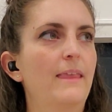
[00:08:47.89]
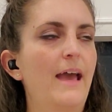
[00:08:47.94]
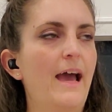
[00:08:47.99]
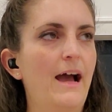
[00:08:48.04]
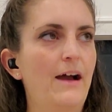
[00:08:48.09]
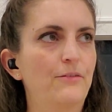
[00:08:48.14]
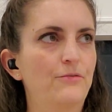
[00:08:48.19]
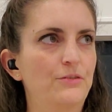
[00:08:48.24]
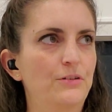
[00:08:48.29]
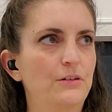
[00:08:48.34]

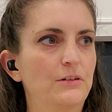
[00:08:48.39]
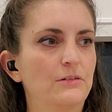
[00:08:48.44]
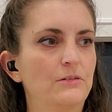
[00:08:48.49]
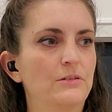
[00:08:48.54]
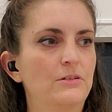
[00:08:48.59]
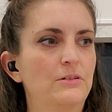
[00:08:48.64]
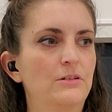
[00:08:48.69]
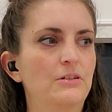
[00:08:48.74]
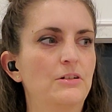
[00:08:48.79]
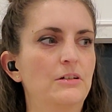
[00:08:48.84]
after
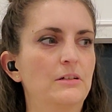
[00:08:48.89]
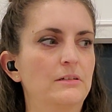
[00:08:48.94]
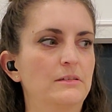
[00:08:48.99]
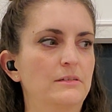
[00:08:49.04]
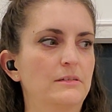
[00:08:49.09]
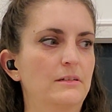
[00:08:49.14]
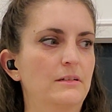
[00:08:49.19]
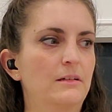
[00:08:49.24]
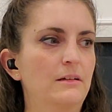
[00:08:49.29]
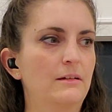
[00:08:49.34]
to
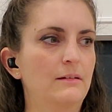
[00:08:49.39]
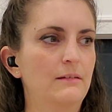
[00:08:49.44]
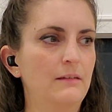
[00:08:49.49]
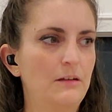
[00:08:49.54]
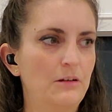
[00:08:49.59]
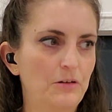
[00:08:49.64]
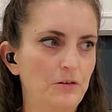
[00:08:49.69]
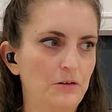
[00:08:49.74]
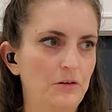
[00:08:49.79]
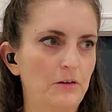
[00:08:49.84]
just
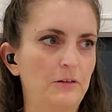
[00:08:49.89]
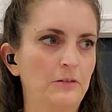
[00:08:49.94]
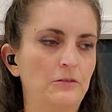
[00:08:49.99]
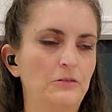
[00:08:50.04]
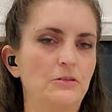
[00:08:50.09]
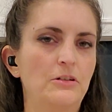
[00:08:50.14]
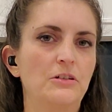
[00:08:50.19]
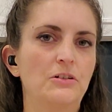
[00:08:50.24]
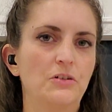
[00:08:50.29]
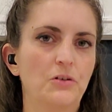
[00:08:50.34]
clear your
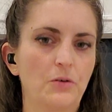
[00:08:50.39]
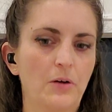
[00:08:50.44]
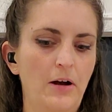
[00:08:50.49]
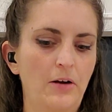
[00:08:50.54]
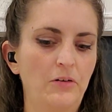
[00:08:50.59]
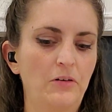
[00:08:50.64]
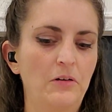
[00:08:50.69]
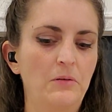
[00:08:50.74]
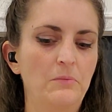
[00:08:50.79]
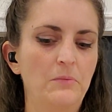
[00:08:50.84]
energy, to
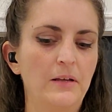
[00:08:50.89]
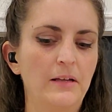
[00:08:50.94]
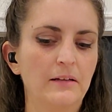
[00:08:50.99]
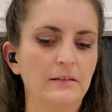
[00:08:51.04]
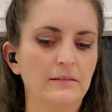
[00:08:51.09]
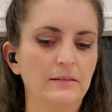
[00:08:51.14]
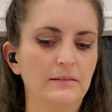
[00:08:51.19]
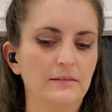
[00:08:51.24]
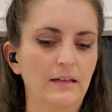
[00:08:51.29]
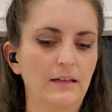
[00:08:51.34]
ground in,
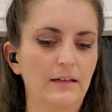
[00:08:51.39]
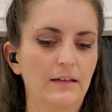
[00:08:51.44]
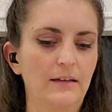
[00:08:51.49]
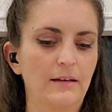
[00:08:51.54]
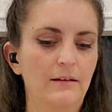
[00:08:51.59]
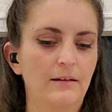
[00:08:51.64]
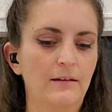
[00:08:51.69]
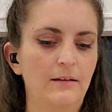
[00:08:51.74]
because it's like